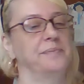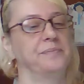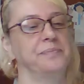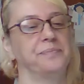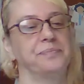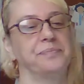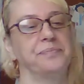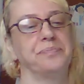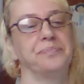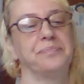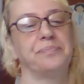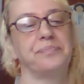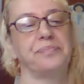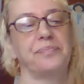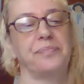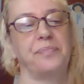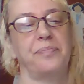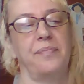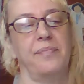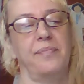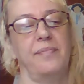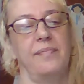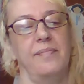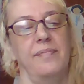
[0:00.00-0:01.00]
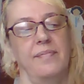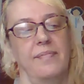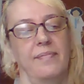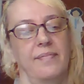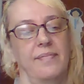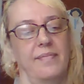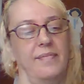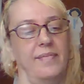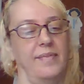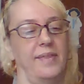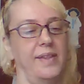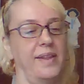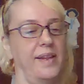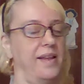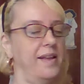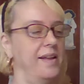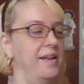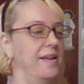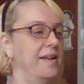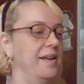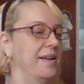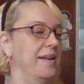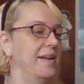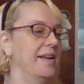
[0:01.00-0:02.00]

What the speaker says: Nothing is said.